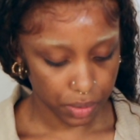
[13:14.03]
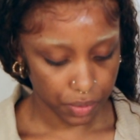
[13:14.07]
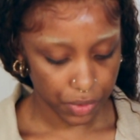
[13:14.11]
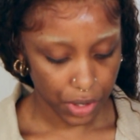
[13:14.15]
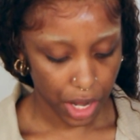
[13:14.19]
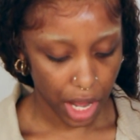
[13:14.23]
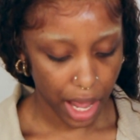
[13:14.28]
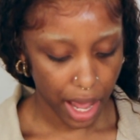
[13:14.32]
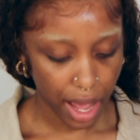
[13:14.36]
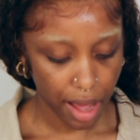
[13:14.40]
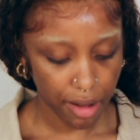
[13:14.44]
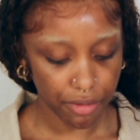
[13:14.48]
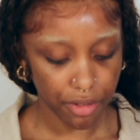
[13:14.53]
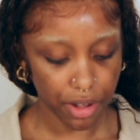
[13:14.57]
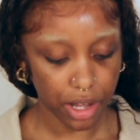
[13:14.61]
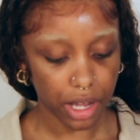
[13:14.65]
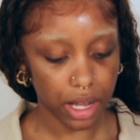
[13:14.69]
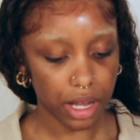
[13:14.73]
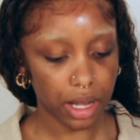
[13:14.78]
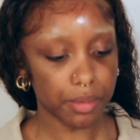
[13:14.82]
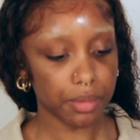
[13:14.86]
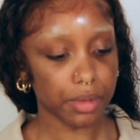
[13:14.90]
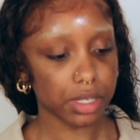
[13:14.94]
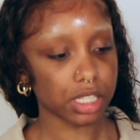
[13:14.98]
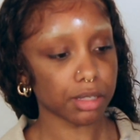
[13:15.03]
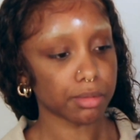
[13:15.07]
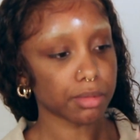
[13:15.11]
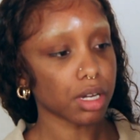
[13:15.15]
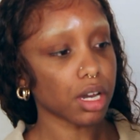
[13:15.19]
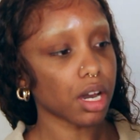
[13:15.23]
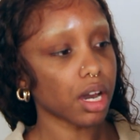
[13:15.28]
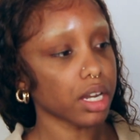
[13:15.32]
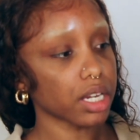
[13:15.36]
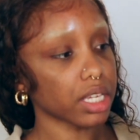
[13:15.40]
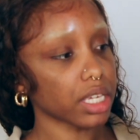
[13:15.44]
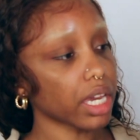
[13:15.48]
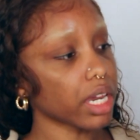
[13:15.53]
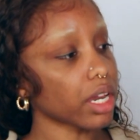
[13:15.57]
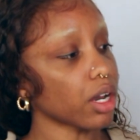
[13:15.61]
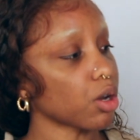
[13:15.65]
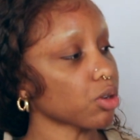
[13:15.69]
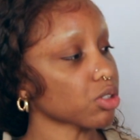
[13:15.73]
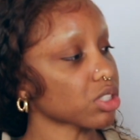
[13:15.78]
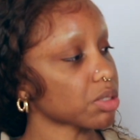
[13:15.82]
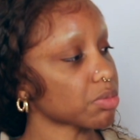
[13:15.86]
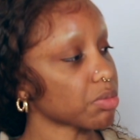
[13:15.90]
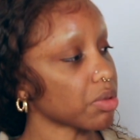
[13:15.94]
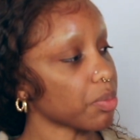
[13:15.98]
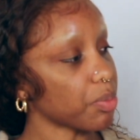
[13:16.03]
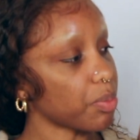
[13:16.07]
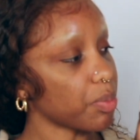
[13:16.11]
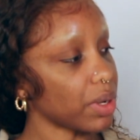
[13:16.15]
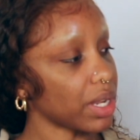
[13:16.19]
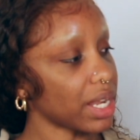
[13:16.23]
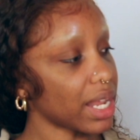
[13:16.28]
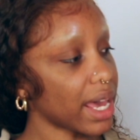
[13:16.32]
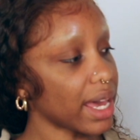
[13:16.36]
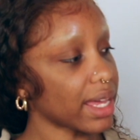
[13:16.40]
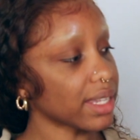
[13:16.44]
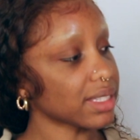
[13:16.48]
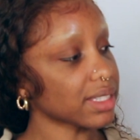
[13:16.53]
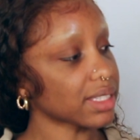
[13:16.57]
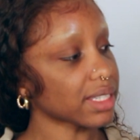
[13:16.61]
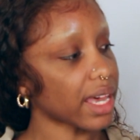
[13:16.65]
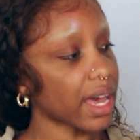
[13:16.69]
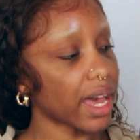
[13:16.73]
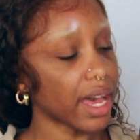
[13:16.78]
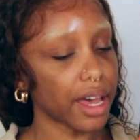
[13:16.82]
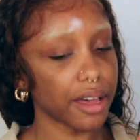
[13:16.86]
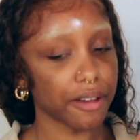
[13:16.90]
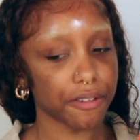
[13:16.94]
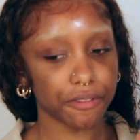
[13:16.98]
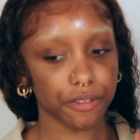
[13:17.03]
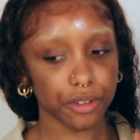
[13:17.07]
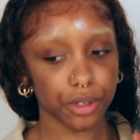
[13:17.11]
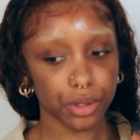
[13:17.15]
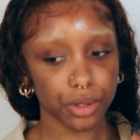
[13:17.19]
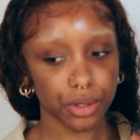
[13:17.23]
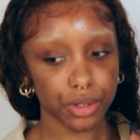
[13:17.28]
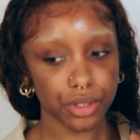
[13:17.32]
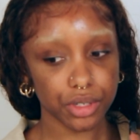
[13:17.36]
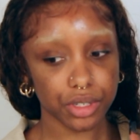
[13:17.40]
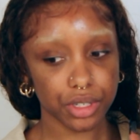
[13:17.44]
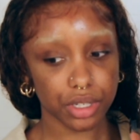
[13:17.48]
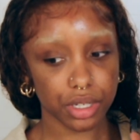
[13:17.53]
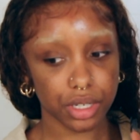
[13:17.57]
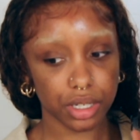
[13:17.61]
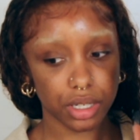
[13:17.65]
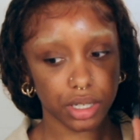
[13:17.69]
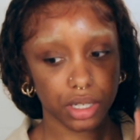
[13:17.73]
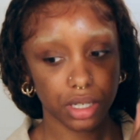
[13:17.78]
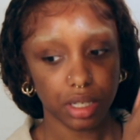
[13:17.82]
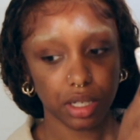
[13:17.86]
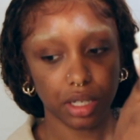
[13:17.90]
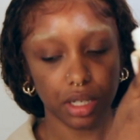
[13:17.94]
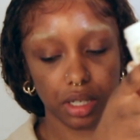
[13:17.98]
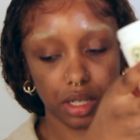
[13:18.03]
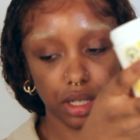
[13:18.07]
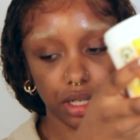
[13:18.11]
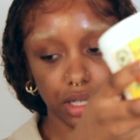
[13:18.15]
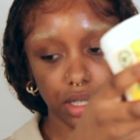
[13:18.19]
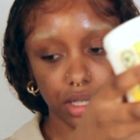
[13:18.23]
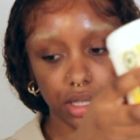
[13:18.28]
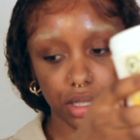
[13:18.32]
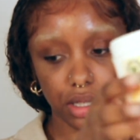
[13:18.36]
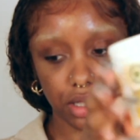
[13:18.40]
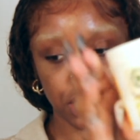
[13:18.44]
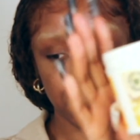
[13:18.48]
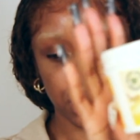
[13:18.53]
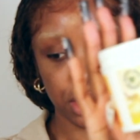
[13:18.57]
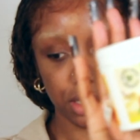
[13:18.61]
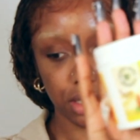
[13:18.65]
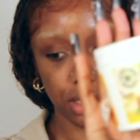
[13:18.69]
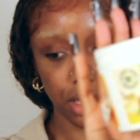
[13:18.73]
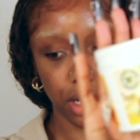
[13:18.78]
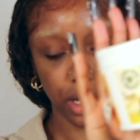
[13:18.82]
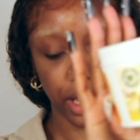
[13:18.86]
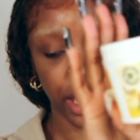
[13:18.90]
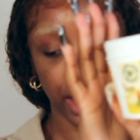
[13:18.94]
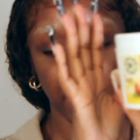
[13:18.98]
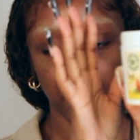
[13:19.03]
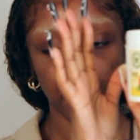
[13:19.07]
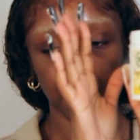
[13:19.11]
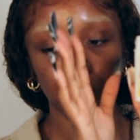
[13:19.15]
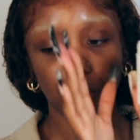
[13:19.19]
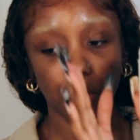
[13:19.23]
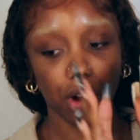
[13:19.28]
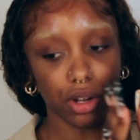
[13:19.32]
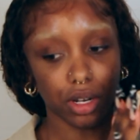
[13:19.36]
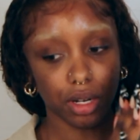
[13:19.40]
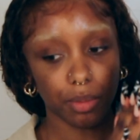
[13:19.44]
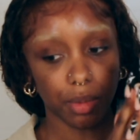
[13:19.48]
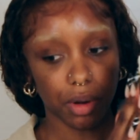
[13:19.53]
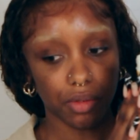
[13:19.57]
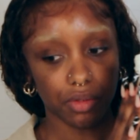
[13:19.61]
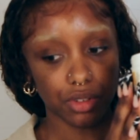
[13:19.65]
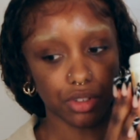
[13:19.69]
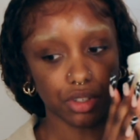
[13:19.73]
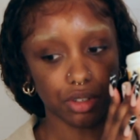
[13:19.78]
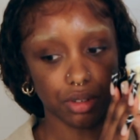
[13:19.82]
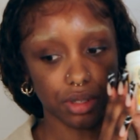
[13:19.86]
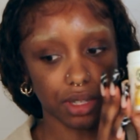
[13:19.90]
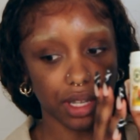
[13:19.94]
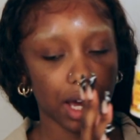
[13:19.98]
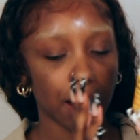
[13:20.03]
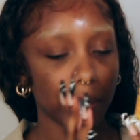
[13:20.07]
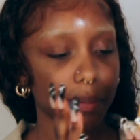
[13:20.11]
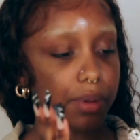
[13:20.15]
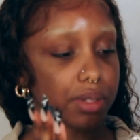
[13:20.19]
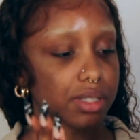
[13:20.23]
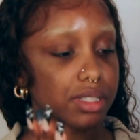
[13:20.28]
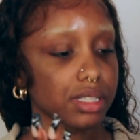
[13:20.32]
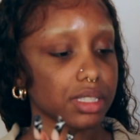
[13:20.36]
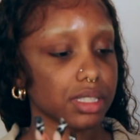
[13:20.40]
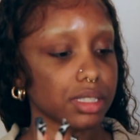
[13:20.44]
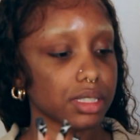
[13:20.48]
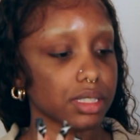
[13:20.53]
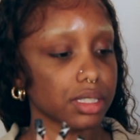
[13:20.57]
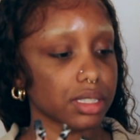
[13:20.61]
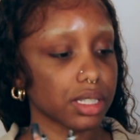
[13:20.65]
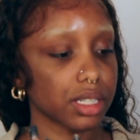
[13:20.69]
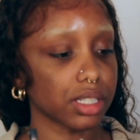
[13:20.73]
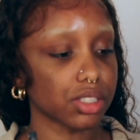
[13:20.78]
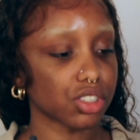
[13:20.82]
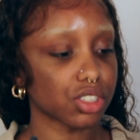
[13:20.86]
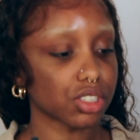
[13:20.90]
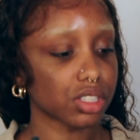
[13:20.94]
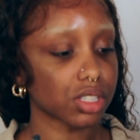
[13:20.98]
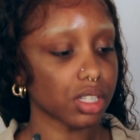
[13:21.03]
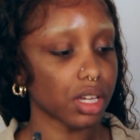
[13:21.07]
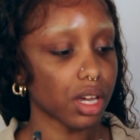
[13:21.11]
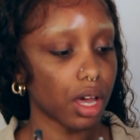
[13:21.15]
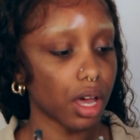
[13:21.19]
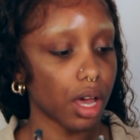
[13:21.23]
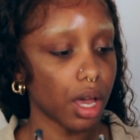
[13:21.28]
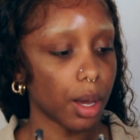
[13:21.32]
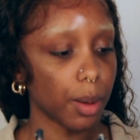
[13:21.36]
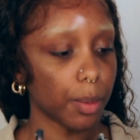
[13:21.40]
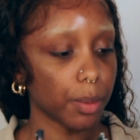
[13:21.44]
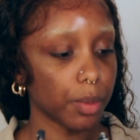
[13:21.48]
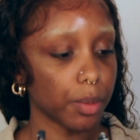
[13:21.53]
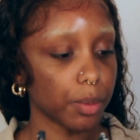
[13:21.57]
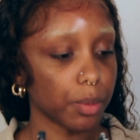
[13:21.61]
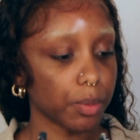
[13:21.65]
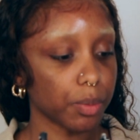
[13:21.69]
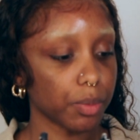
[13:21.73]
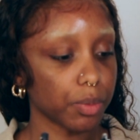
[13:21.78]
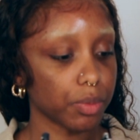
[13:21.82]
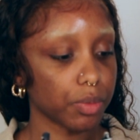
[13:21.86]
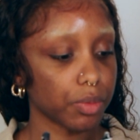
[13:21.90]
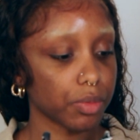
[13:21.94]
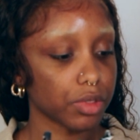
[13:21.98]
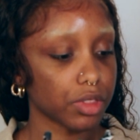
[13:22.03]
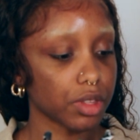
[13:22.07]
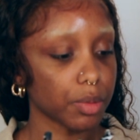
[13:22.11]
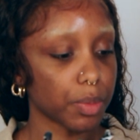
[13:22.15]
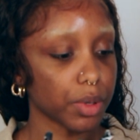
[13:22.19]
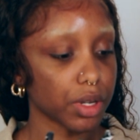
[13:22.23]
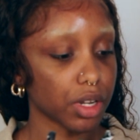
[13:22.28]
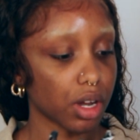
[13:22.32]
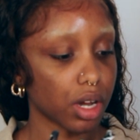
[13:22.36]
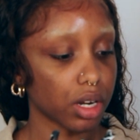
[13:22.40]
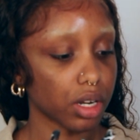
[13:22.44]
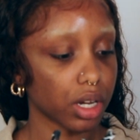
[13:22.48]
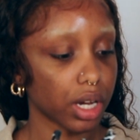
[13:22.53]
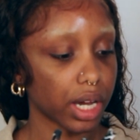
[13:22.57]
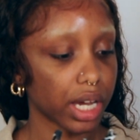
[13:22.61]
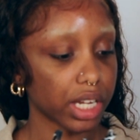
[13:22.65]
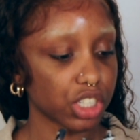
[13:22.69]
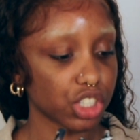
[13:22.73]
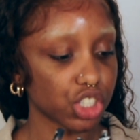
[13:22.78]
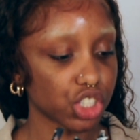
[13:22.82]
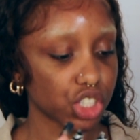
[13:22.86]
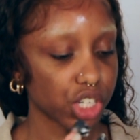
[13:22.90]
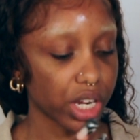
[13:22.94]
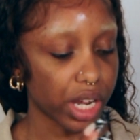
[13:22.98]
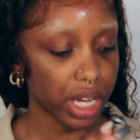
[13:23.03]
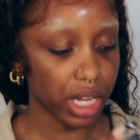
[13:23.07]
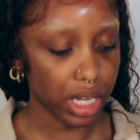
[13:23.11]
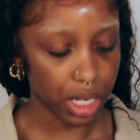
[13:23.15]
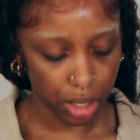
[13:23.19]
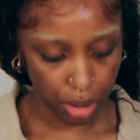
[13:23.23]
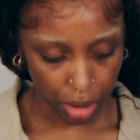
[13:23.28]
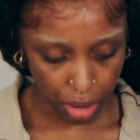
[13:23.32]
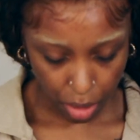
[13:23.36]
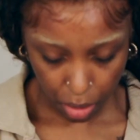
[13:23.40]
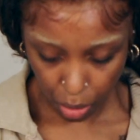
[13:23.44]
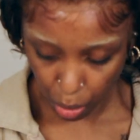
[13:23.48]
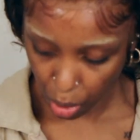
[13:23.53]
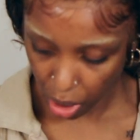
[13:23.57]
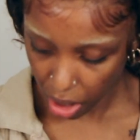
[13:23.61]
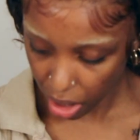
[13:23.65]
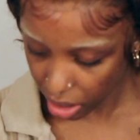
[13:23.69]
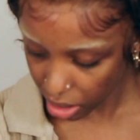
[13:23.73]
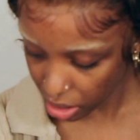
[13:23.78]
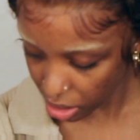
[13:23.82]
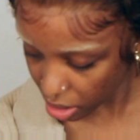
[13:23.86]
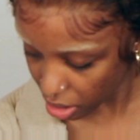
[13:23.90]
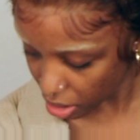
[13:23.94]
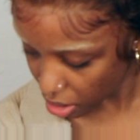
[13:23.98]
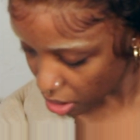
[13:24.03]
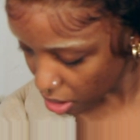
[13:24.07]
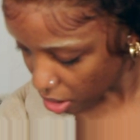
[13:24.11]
I have some Garnier Ultimate Blends Hair Food. Okay, I'm not going to bother doing that, but it's just the banana and shea one.